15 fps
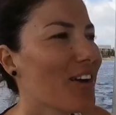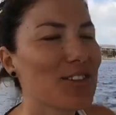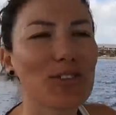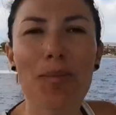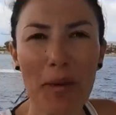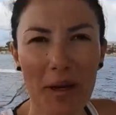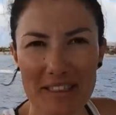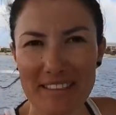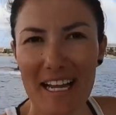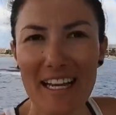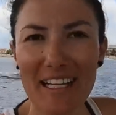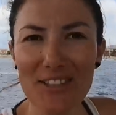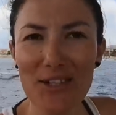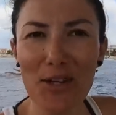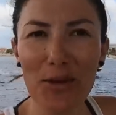Super
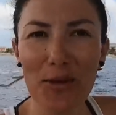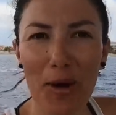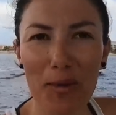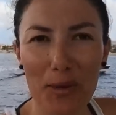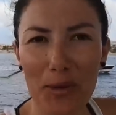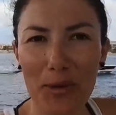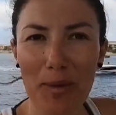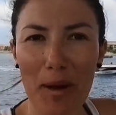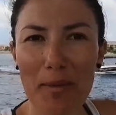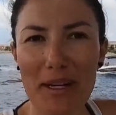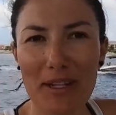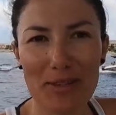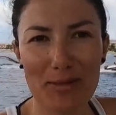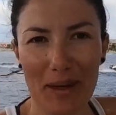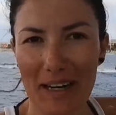excited to go to Aruba
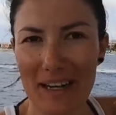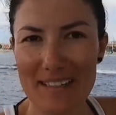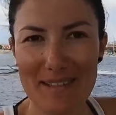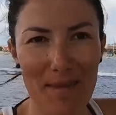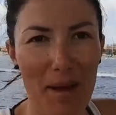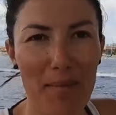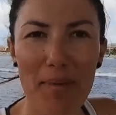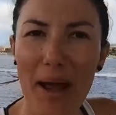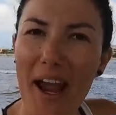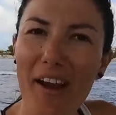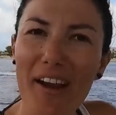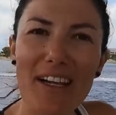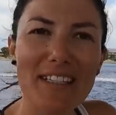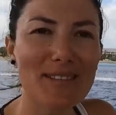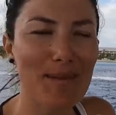because we're gonna see my
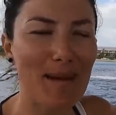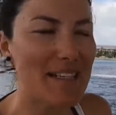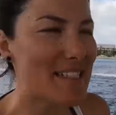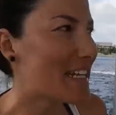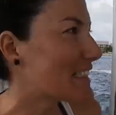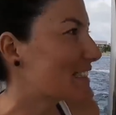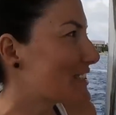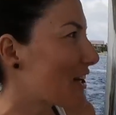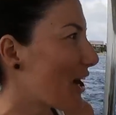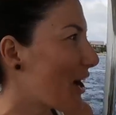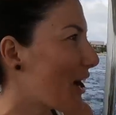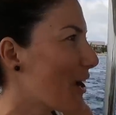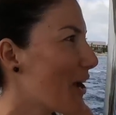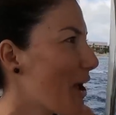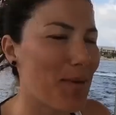parents, my
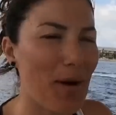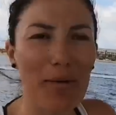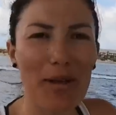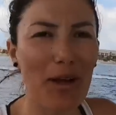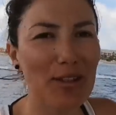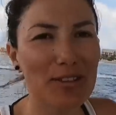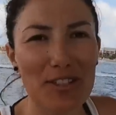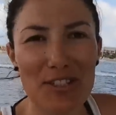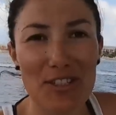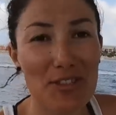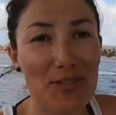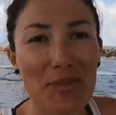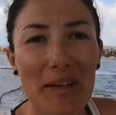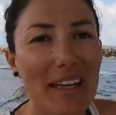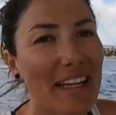sister, but we also
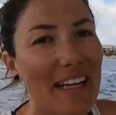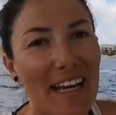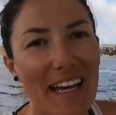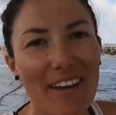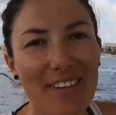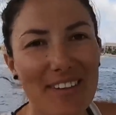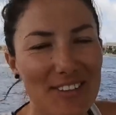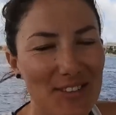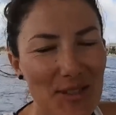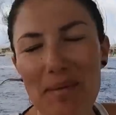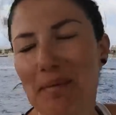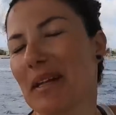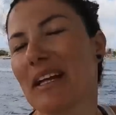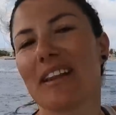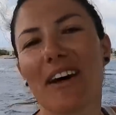just really
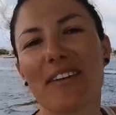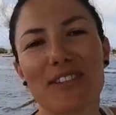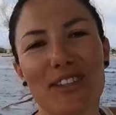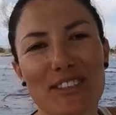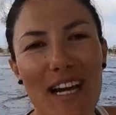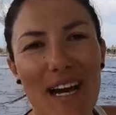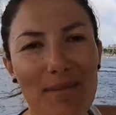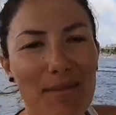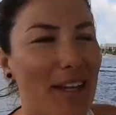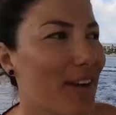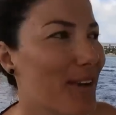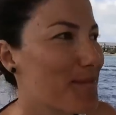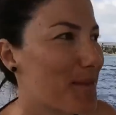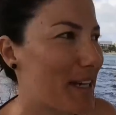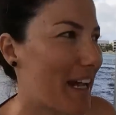extremely loved our time
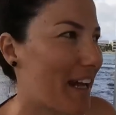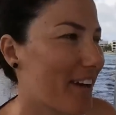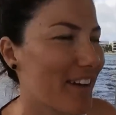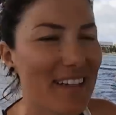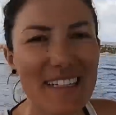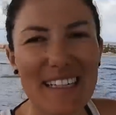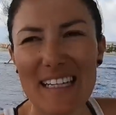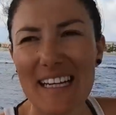here in Bonaire.